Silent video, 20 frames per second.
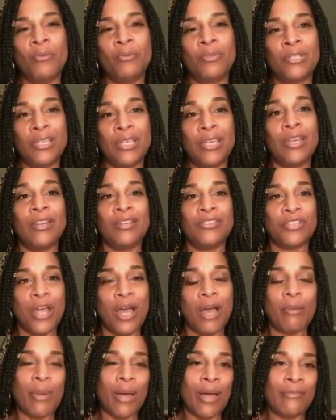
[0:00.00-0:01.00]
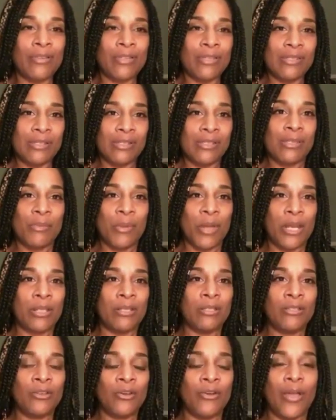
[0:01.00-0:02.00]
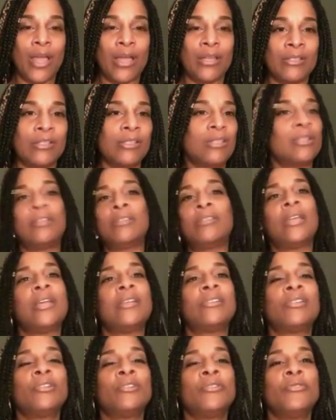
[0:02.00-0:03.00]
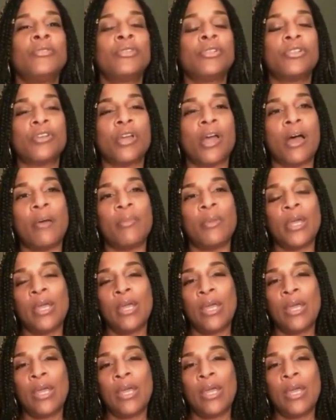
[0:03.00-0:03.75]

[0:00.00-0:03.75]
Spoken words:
to get a job, obviously somebody, has to lose a job.